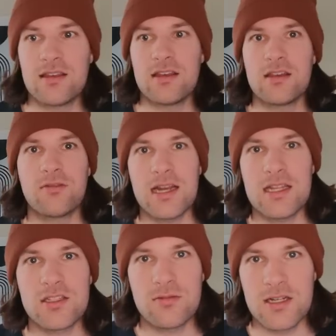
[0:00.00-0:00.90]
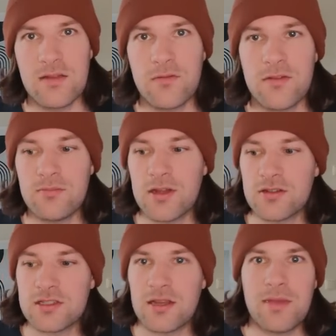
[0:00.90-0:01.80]
the credits were different
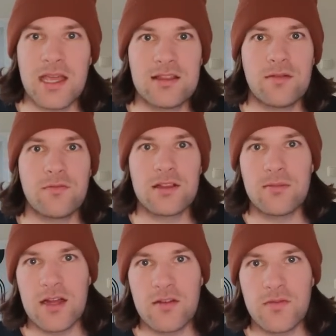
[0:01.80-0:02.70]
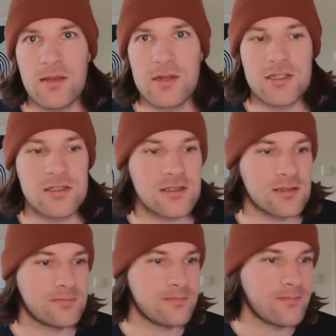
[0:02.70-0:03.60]
because I make different amount of images.